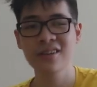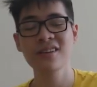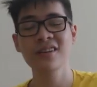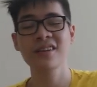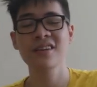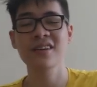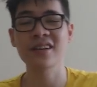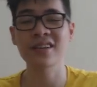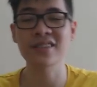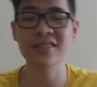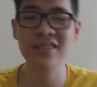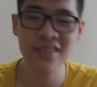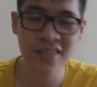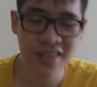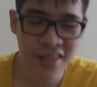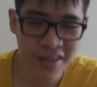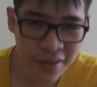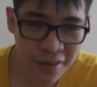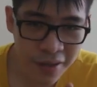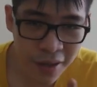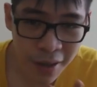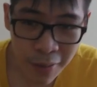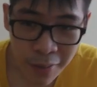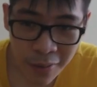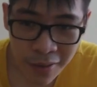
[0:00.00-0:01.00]
Yes. You
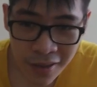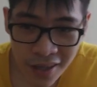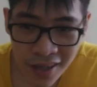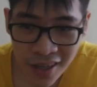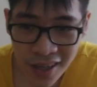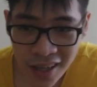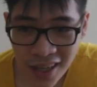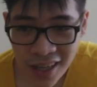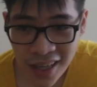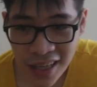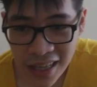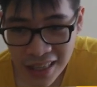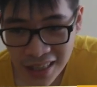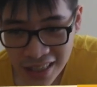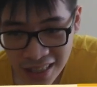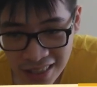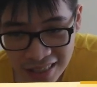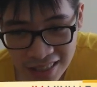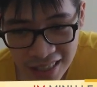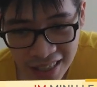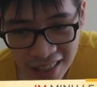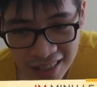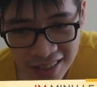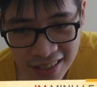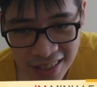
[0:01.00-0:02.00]
know, this
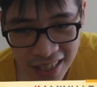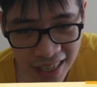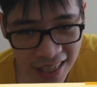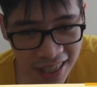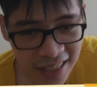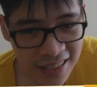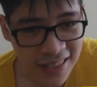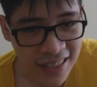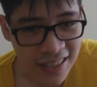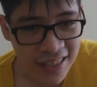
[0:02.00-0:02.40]
is, I can say,